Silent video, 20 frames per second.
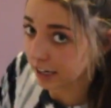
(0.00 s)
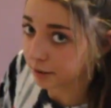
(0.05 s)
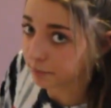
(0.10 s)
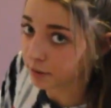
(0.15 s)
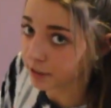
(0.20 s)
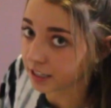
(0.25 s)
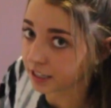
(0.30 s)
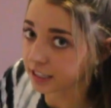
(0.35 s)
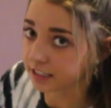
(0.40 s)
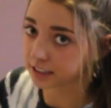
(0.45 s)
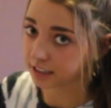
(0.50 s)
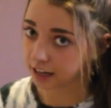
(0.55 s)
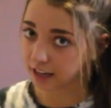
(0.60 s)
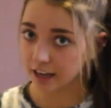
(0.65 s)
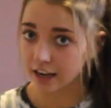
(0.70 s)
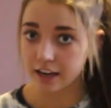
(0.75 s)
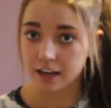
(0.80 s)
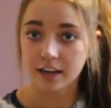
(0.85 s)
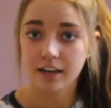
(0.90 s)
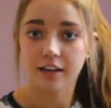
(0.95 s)
I had PE
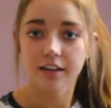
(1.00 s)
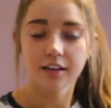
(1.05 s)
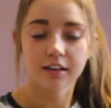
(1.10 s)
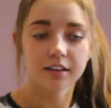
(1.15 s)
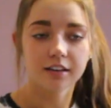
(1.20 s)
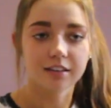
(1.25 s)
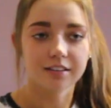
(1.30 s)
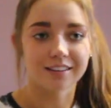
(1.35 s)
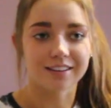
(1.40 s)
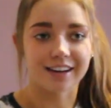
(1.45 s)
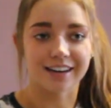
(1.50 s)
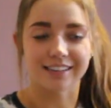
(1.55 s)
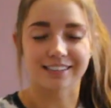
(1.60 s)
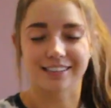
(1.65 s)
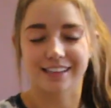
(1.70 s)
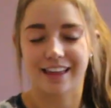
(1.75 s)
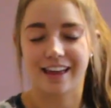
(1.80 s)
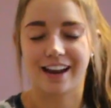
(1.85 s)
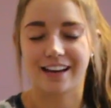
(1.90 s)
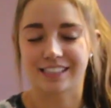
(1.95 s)
today. I
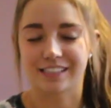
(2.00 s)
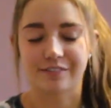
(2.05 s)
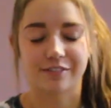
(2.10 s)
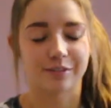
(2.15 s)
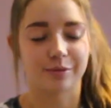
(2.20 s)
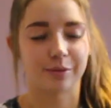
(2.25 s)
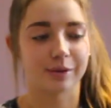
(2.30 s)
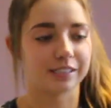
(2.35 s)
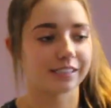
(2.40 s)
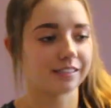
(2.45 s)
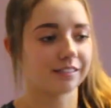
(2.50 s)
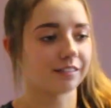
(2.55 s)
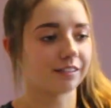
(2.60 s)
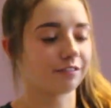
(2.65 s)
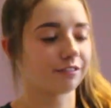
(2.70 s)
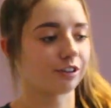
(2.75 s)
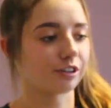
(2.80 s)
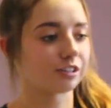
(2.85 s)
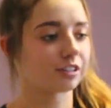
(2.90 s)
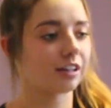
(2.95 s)
say that as if it wasn't
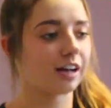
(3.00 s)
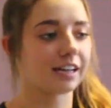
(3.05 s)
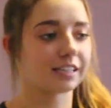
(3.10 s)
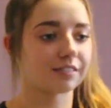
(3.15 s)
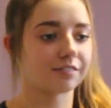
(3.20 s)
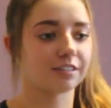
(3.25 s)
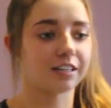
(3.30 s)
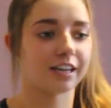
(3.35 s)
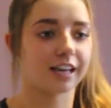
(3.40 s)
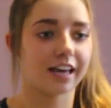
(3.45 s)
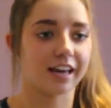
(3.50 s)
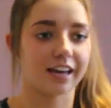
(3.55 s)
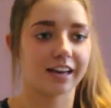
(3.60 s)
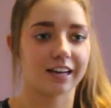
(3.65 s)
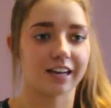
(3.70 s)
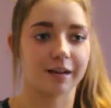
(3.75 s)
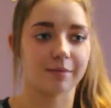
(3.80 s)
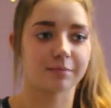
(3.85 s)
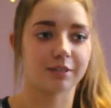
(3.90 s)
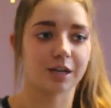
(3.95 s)
the first class of today
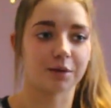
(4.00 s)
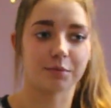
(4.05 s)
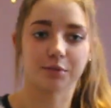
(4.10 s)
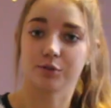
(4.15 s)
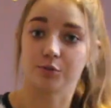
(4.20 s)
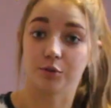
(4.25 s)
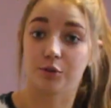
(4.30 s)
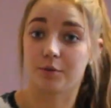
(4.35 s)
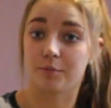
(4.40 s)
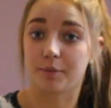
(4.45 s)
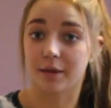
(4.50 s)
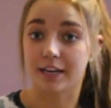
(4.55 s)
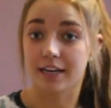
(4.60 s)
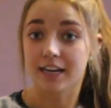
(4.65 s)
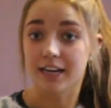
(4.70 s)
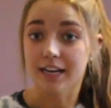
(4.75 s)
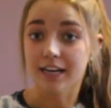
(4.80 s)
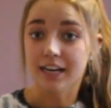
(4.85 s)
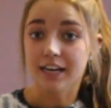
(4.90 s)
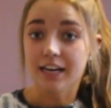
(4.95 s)
and I'm done with school.
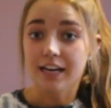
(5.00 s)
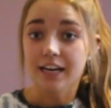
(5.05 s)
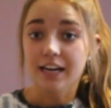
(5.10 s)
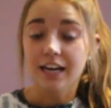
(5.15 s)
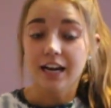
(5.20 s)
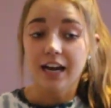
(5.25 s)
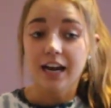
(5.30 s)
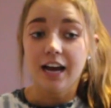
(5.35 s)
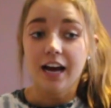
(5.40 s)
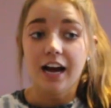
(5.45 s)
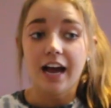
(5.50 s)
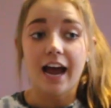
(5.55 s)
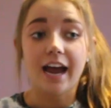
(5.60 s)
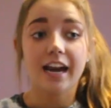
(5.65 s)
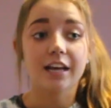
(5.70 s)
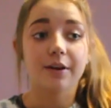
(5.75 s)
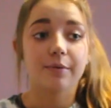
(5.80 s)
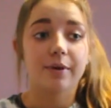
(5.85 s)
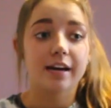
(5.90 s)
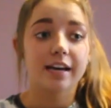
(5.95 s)
But
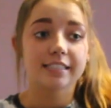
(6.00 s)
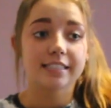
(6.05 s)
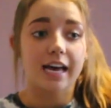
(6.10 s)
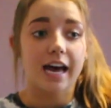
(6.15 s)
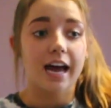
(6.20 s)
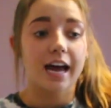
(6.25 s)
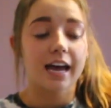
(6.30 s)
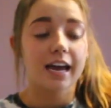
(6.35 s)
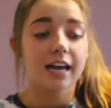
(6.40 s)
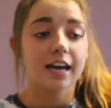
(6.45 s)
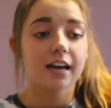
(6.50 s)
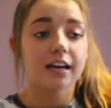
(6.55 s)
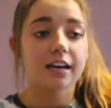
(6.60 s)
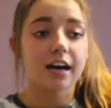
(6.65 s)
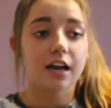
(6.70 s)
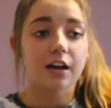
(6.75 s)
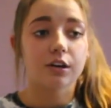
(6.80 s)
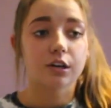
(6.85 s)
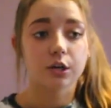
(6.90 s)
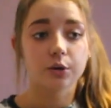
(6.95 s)
anyways, I
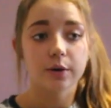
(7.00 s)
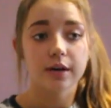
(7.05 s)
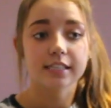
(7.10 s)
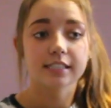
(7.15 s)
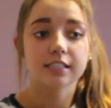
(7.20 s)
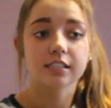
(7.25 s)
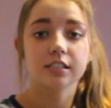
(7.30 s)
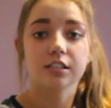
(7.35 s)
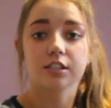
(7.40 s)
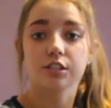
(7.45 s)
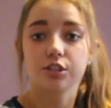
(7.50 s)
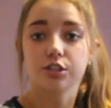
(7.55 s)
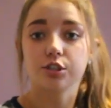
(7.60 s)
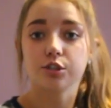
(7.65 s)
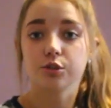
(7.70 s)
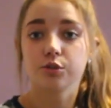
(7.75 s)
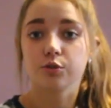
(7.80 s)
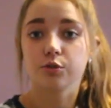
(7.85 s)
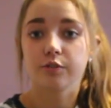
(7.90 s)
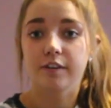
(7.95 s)
got a request
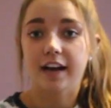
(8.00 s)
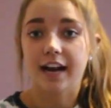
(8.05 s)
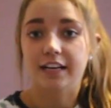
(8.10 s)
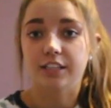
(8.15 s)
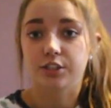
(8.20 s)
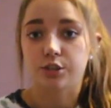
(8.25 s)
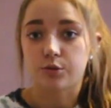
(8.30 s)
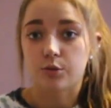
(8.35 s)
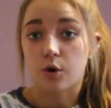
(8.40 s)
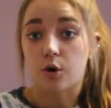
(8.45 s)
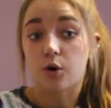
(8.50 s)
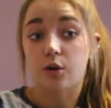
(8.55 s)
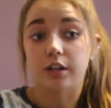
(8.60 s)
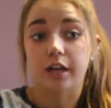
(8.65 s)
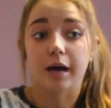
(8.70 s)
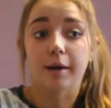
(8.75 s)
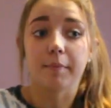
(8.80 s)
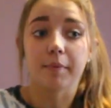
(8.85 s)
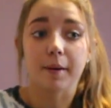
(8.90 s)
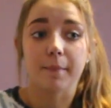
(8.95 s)
to react to
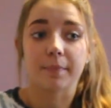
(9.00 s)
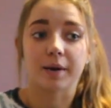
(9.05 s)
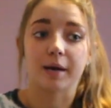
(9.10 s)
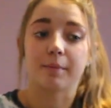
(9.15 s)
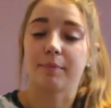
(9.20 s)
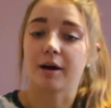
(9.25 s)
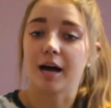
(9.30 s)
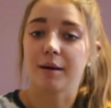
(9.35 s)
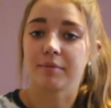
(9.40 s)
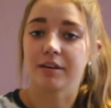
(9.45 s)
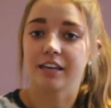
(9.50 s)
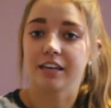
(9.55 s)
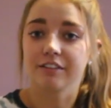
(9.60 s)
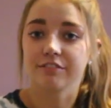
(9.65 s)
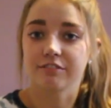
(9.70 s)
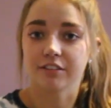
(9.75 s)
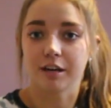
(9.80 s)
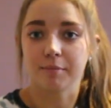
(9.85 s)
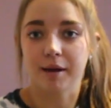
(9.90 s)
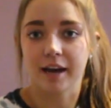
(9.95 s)
HOLUP by Bobby
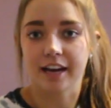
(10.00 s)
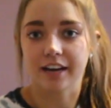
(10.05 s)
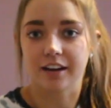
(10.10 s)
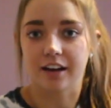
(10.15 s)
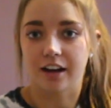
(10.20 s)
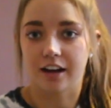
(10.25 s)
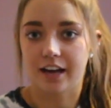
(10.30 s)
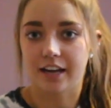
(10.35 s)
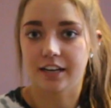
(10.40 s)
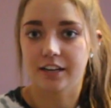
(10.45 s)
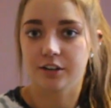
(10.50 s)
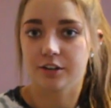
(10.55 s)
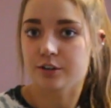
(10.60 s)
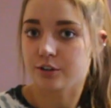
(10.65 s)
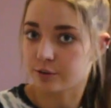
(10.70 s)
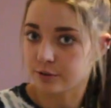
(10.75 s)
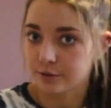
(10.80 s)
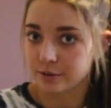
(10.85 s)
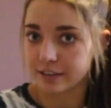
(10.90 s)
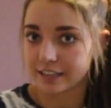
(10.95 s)
from Icon,
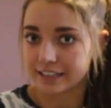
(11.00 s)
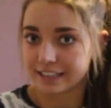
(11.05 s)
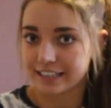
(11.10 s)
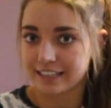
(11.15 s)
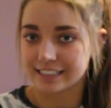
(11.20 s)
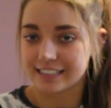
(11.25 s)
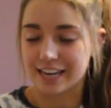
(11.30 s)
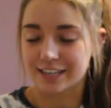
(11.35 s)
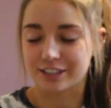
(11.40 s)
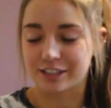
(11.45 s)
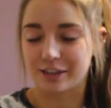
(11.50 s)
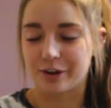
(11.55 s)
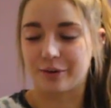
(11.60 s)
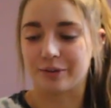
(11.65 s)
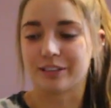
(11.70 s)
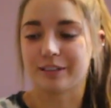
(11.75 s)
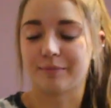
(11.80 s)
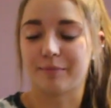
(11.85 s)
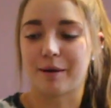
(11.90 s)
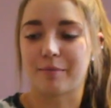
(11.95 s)
who he's actually the
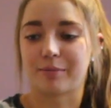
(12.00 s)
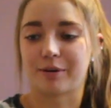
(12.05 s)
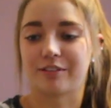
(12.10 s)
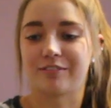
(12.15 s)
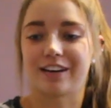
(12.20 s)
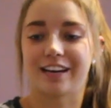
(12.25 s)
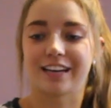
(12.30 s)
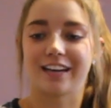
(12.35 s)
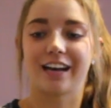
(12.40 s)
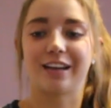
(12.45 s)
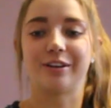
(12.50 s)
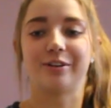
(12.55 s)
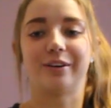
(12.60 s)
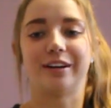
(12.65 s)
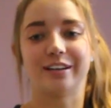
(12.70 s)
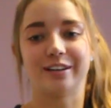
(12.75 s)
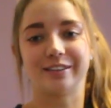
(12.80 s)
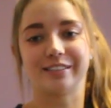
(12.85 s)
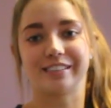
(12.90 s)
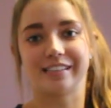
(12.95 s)
only member of Icon who
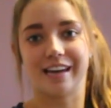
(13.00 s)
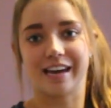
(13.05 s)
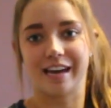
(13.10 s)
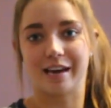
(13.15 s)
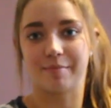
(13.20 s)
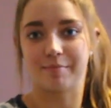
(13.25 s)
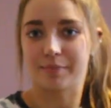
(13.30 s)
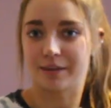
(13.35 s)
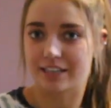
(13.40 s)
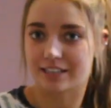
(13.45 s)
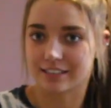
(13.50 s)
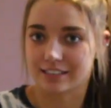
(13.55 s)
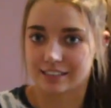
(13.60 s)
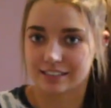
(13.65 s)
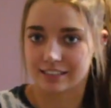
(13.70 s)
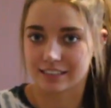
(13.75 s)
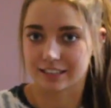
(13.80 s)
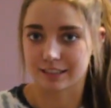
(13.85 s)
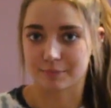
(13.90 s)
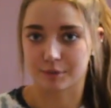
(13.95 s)
I know his name because
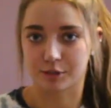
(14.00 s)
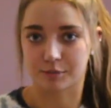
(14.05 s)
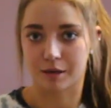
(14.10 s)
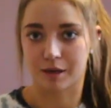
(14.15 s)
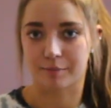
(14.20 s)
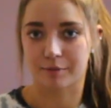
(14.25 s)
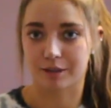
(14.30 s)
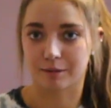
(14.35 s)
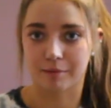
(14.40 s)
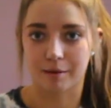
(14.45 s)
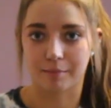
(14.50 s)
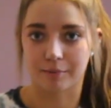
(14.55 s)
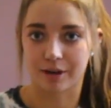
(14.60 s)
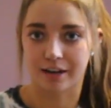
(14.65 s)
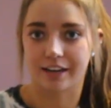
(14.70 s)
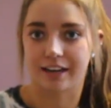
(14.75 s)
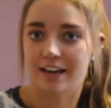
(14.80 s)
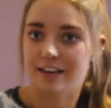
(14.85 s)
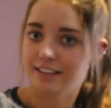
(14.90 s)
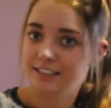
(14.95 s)
he's like the most popular member,
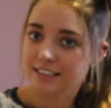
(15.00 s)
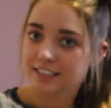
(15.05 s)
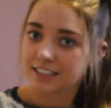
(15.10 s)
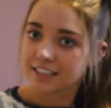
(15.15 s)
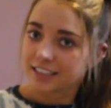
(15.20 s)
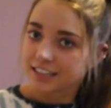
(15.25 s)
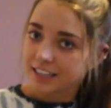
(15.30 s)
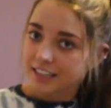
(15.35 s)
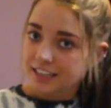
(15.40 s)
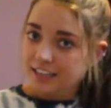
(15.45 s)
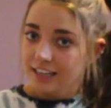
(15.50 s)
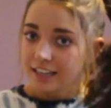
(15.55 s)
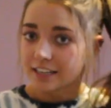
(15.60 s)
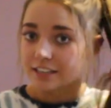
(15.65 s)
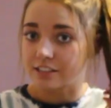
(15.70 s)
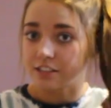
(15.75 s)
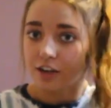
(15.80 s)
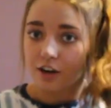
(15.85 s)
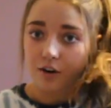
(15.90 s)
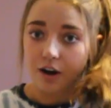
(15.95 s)
I guess.
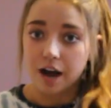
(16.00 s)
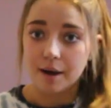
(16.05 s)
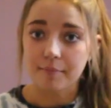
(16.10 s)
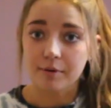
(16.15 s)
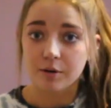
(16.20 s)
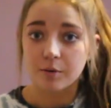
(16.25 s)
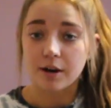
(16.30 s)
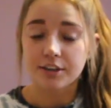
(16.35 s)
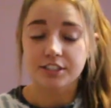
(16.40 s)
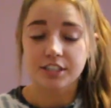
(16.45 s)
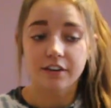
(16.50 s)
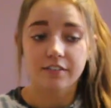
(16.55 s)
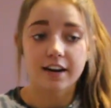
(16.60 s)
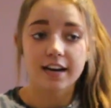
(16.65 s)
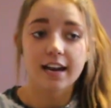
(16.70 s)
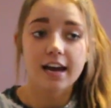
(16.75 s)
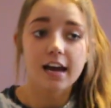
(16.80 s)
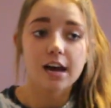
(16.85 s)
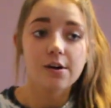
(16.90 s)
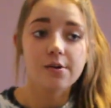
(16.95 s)
So I'm gonna watch that
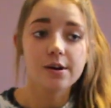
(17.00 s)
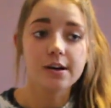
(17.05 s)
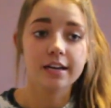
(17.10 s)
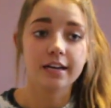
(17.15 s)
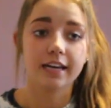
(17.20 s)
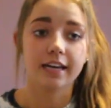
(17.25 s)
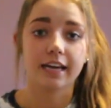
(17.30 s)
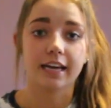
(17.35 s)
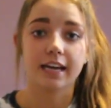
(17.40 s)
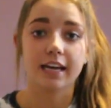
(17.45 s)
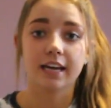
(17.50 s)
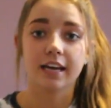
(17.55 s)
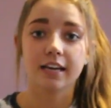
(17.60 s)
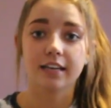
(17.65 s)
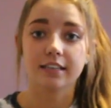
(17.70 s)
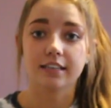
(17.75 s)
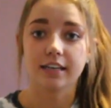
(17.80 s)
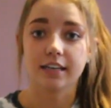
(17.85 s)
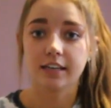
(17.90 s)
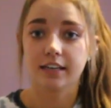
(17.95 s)
right now,
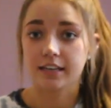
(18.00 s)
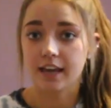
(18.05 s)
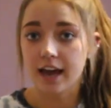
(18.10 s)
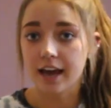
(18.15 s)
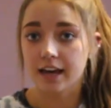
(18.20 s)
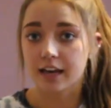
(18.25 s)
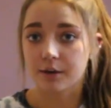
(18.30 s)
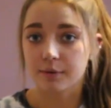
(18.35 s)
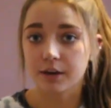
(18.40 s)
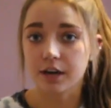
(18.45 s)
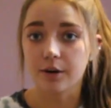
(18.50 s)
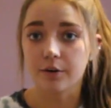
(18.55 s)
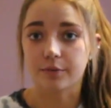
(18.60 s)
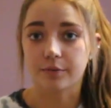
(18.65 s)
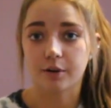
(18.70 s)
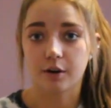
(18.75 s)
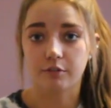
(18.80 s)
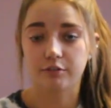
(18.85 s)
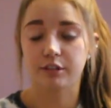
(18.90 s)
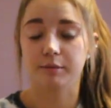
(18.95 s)
and yeah, here we go.
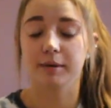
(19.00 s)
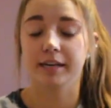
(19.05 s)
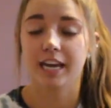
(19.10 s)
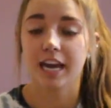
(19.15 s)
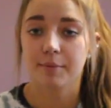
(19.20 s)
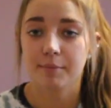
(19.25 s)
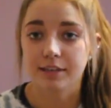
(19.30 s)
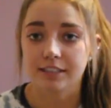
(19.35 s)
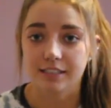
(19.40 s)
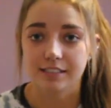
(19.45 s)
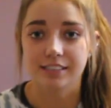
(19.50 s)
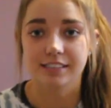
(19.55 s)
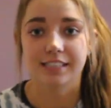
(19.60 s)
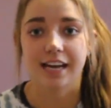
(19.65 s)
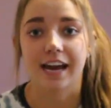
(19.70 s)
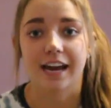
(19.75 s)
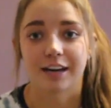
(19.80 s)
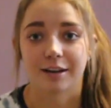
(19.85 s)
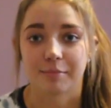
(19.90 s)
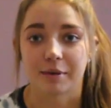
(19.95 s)
Hopefully my camera doesn't
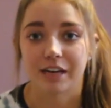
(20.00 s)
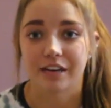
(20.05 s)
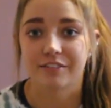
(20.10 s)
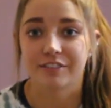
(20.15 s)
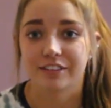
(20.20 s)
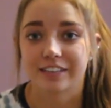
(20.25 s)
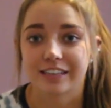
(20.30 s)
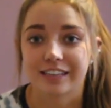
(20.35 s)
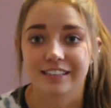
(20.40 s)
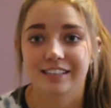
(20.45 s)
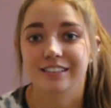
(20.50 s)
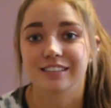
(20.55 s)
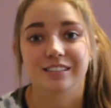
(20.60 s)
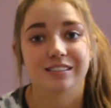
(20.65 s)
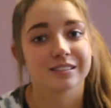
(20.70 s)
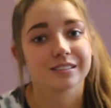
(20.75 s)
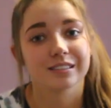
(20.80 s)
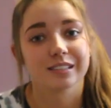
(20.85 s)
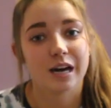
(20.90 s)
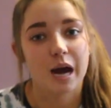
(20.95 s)
die on me, and if it
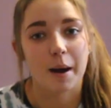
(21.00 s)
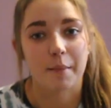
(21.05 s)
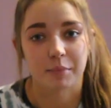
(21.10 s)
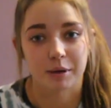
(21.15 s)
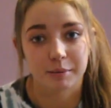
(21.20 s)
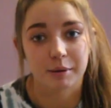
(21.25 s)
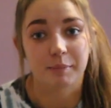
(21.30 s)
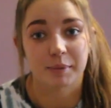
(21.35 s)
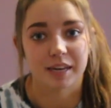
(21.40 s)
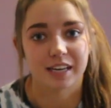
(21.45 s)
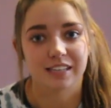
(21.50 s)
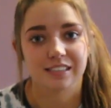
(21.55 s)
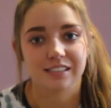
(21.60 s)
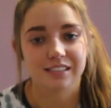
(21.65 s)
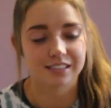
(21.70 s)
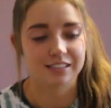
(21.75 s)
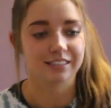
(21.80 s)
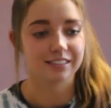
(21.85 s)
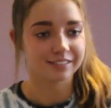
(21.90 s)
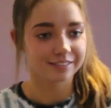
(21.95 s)
does, I'm gonna be
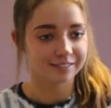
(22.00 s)
pissed.